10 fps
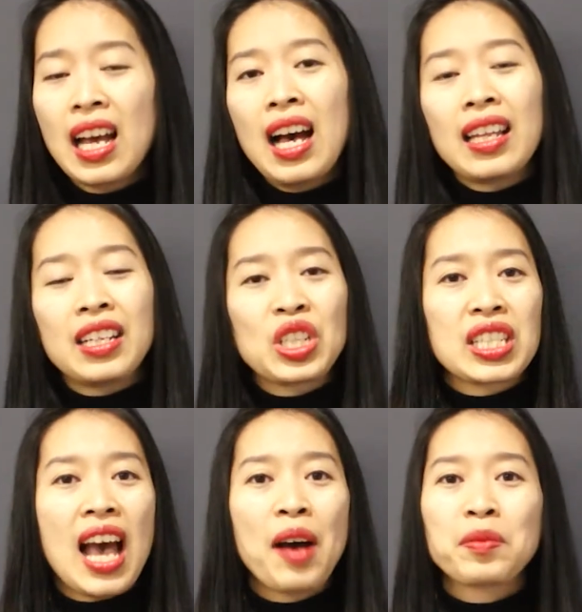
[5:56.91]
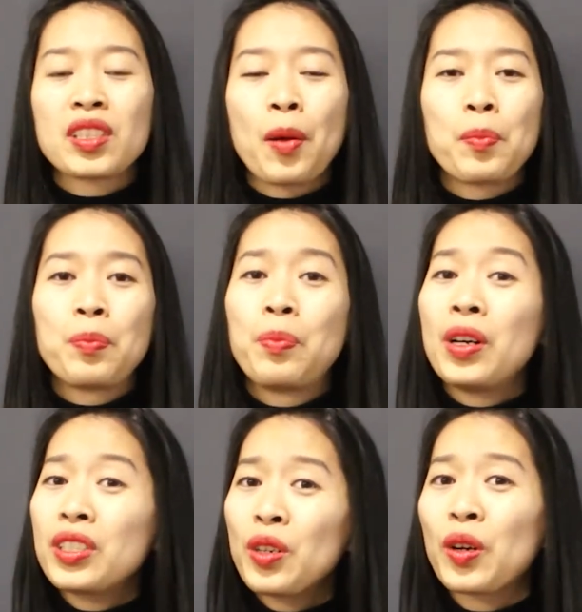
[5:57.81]
They just have some
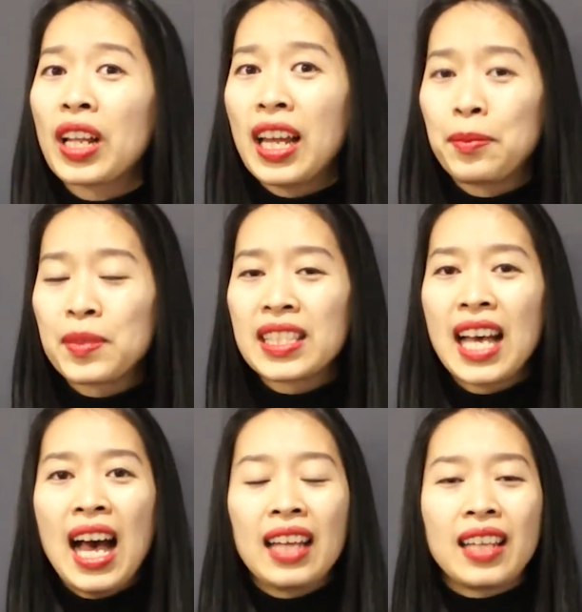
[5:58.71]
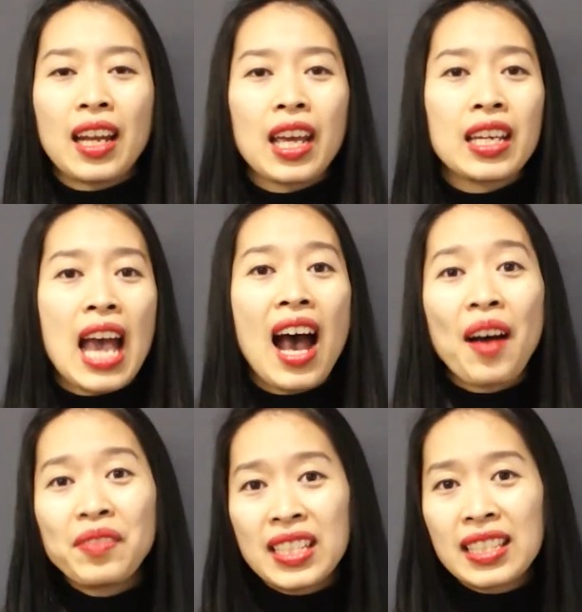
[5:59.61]
personal claims that they
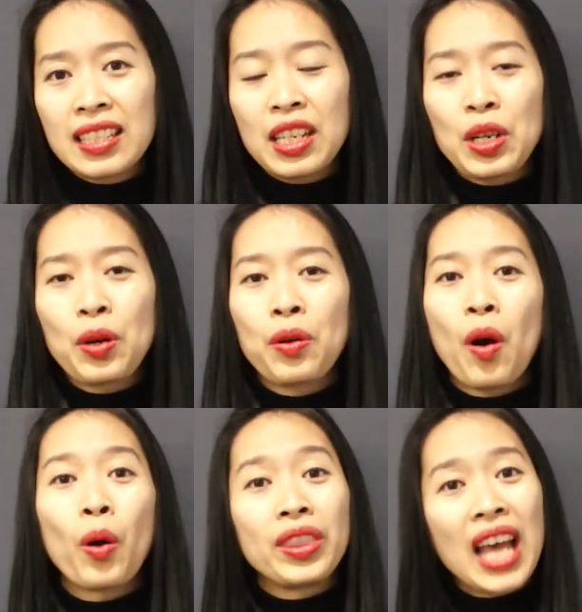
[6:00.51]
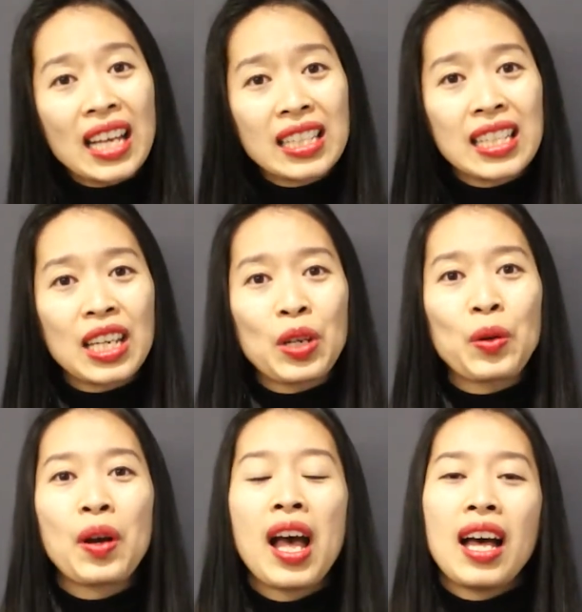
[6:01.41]
have this skill or that skill,
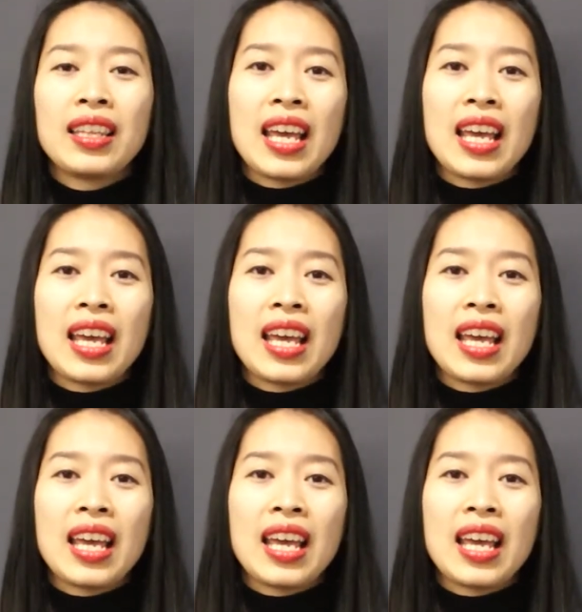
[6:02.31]
they